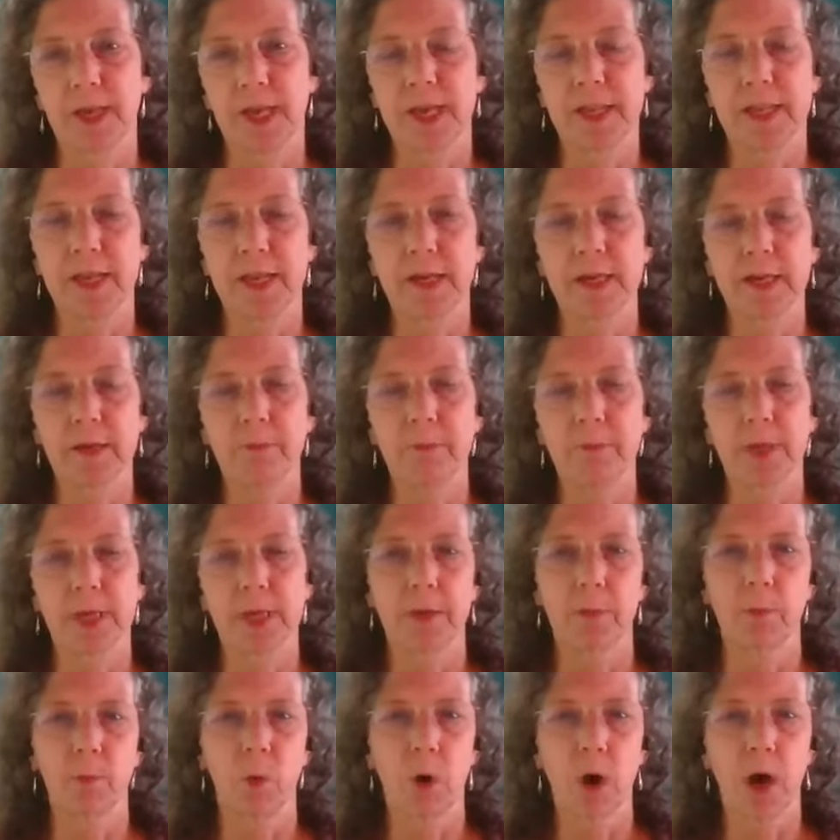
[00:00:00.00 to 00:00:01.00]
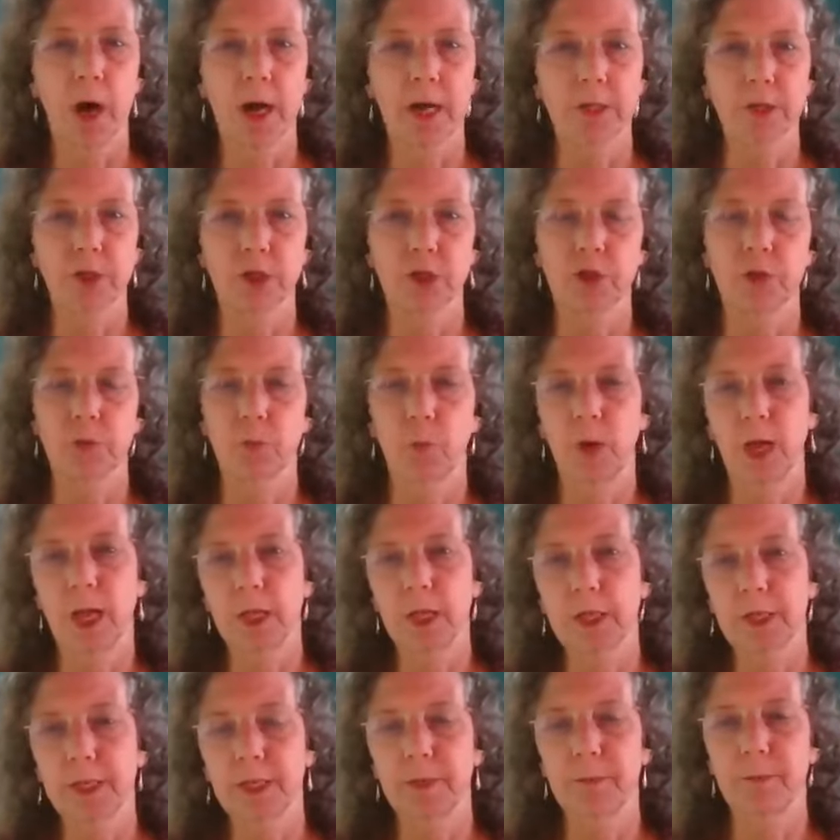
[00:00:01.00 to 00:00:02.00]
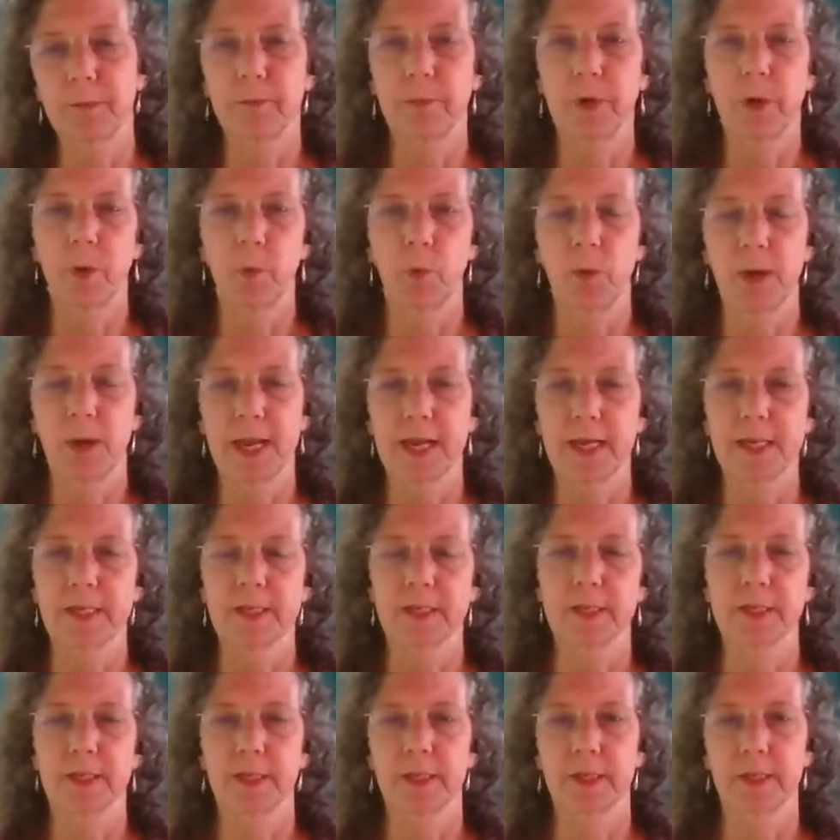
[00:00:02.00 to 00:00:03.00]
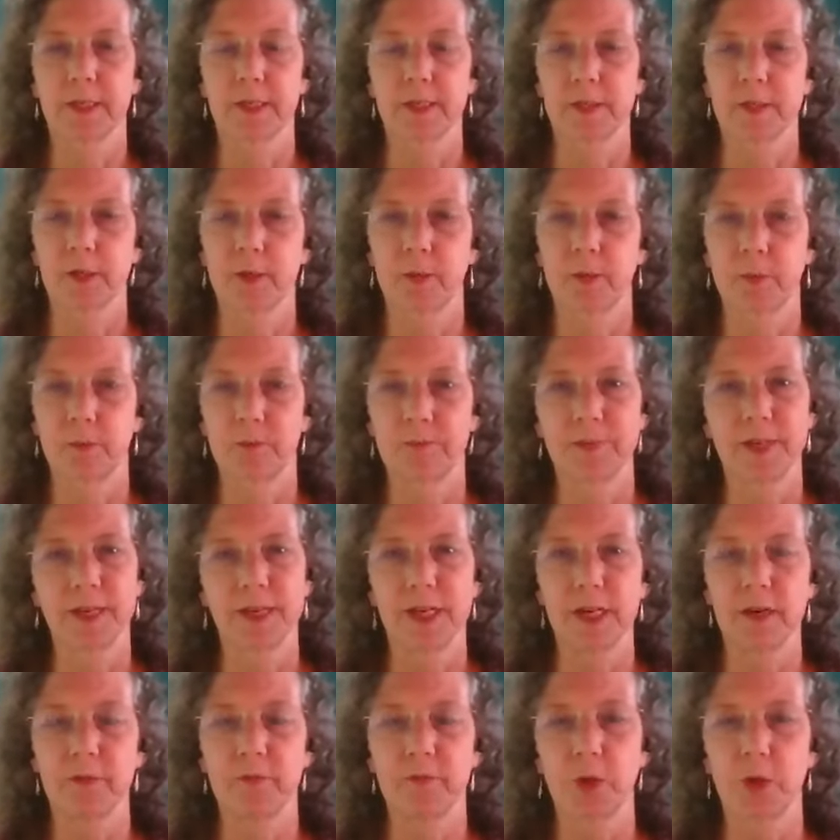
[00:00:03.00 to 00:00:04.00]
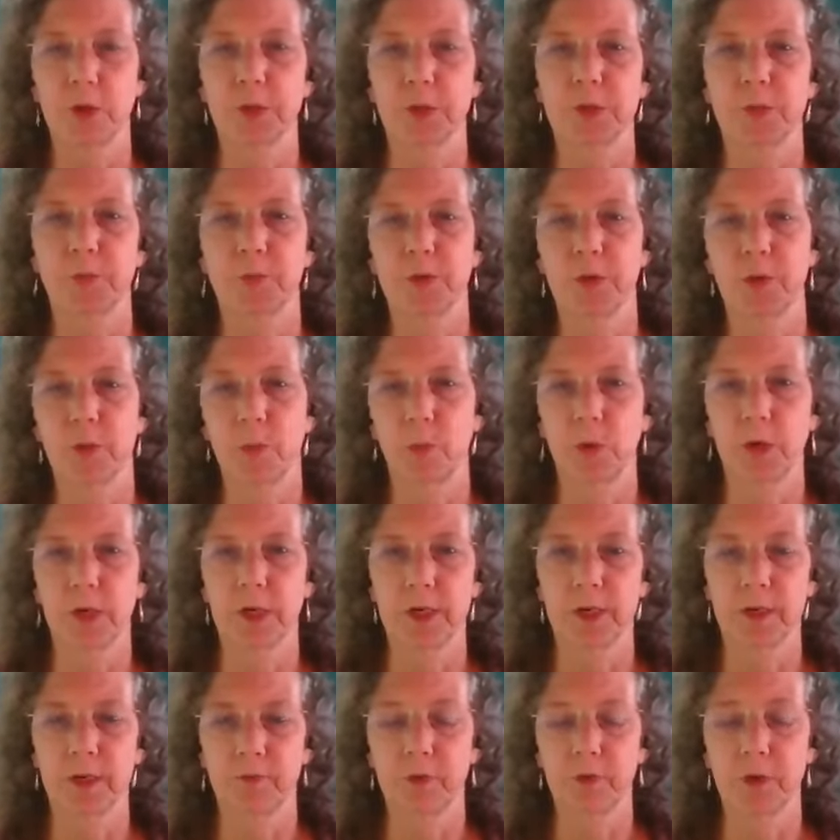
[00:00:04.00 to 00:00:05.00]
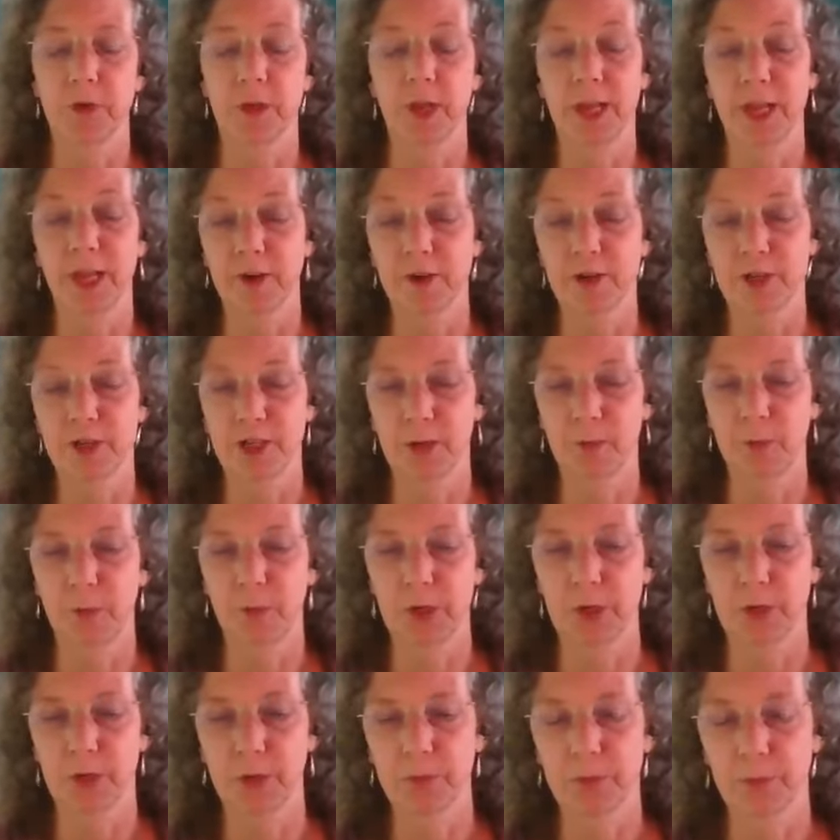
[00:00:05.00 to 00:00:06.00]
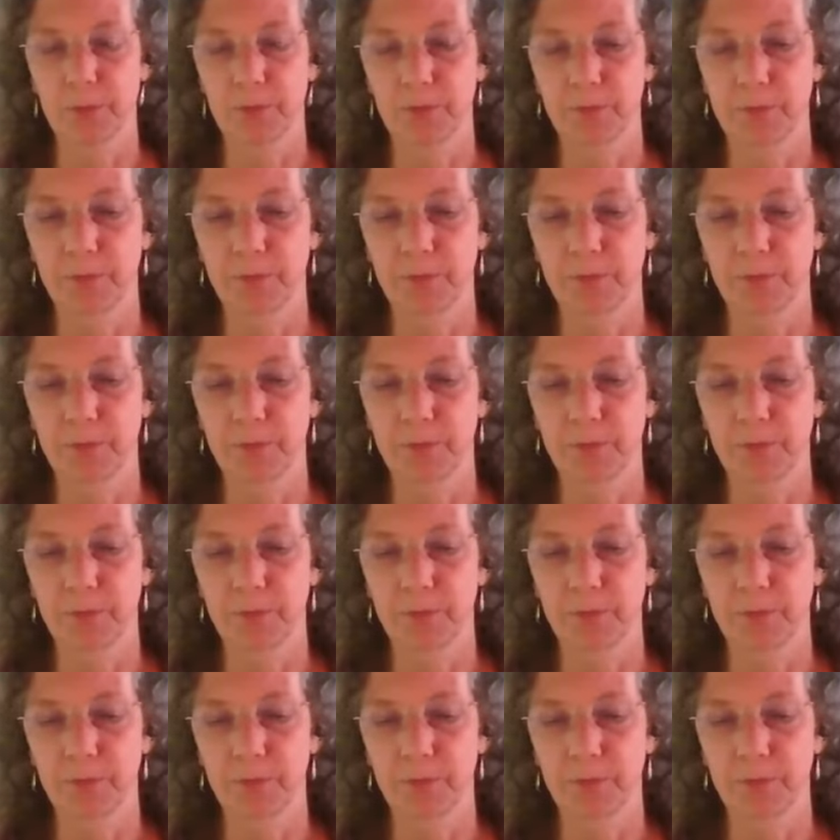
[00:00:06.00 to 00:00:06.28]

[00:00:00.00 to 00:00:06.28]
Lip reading: And that can be watch, welcome, wait. So any of those for the letter W.